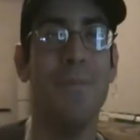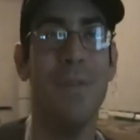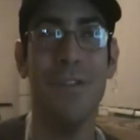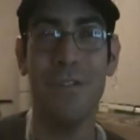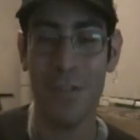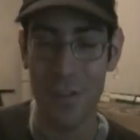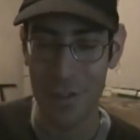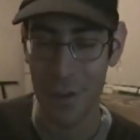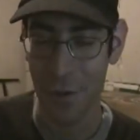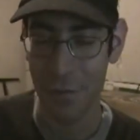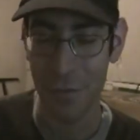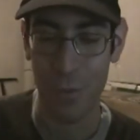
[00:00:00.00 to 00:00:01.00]
This
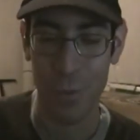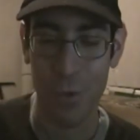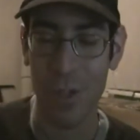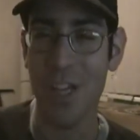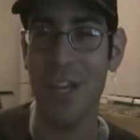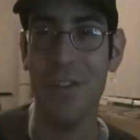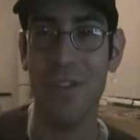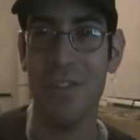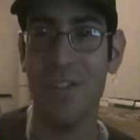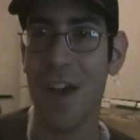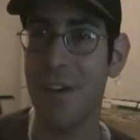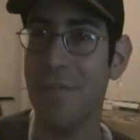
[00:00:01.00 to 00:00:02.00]
delves really into the
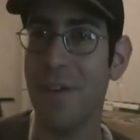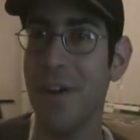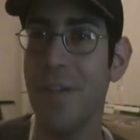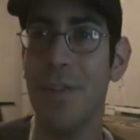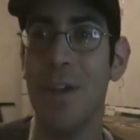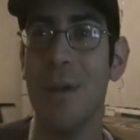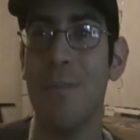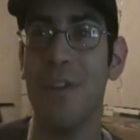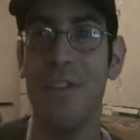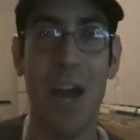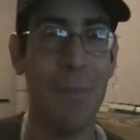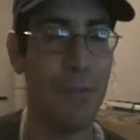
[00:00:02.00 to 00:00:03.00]
sci-fi theme, the
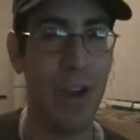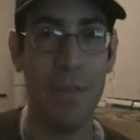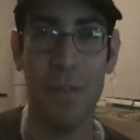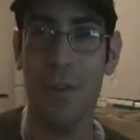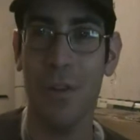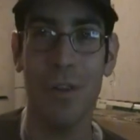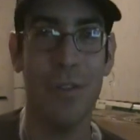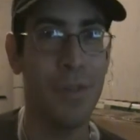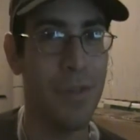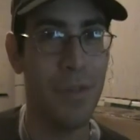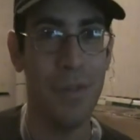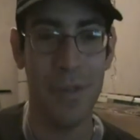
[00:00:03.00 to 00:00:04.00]
time travel
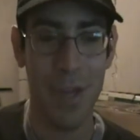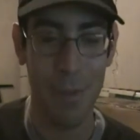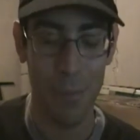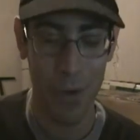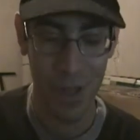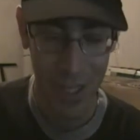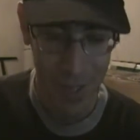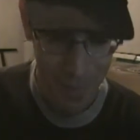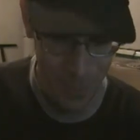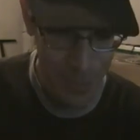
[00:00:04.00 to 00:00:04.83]
theme, really.